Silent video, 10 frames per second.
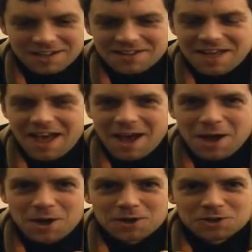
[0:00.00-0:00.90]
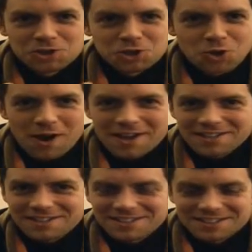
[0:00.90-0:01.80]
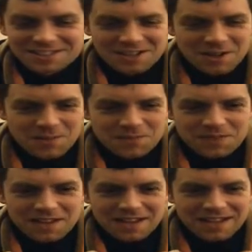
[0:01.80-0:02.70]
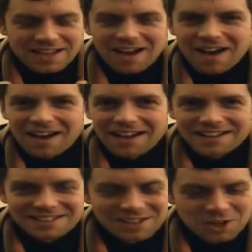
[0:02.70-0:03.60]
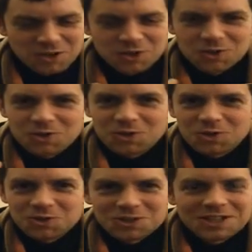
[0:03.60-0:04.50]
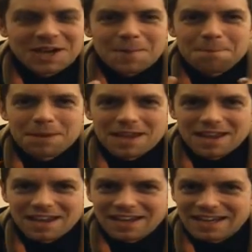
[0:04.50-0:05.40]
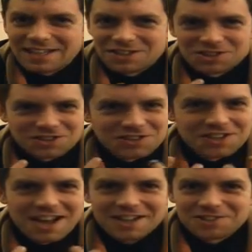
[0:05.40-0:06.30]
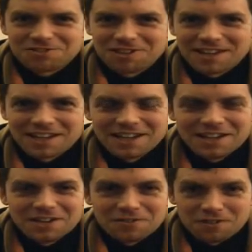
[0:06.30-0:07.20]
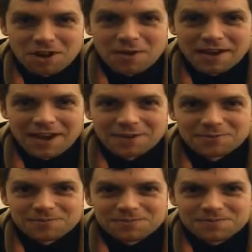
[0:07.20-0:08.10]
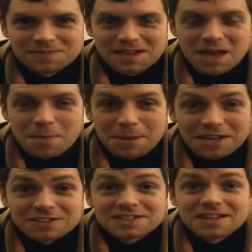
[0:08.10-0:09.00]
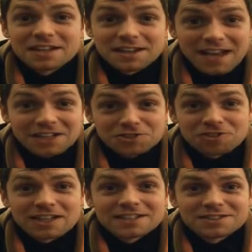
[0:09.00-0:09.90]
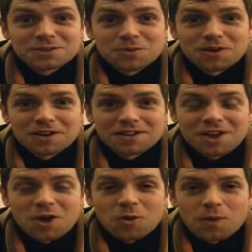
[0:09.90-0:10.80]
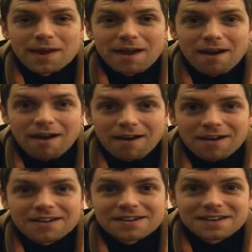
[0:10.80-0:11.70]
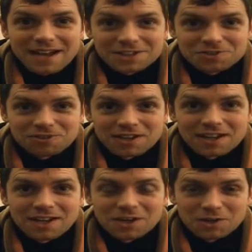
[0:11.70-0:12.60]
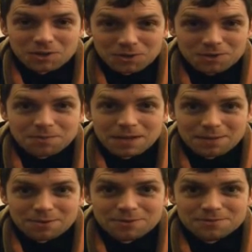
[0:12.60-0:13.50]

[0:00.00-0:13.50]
Their joyous, kind, good being is just naturally flowing out. Because naturally is the word. We are naturally good people.